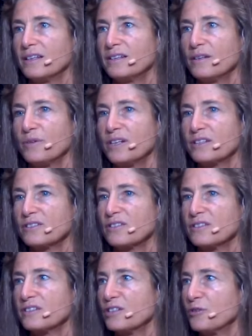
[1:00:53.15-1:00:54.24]
that we can
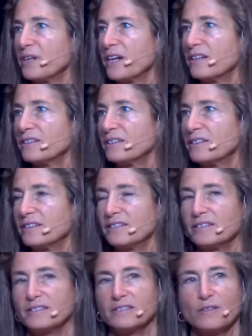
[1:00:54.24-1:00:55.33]
start seeing reality,
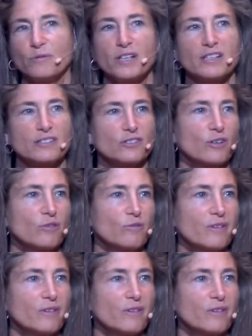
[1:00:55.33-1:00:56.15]
that we can start